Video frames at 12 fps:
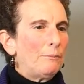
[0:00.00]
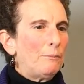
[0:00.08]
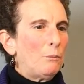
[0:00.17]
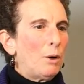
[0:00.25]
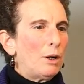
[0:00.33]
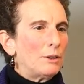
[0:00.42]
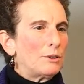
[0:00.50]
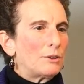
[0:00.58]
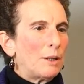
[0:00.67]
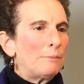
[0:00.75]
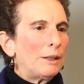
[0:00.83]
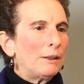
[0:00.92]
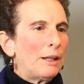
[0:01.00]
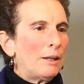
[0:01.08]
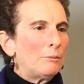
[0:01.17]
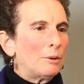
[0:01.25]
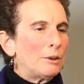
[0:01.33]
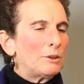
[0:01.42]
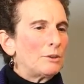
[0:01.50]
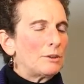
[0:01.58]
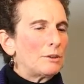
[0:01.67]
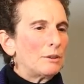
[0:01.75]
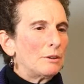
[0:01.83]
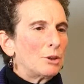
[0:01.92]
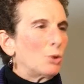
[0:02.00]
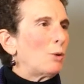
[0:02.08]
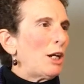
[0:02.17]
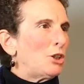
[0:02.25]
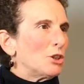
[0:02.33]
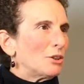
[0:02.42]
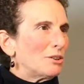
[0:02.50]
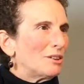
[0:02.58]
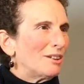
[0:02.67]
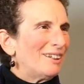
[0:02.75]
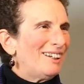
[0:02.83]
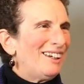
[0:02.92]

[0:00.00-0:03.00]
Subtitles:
was something that was courageous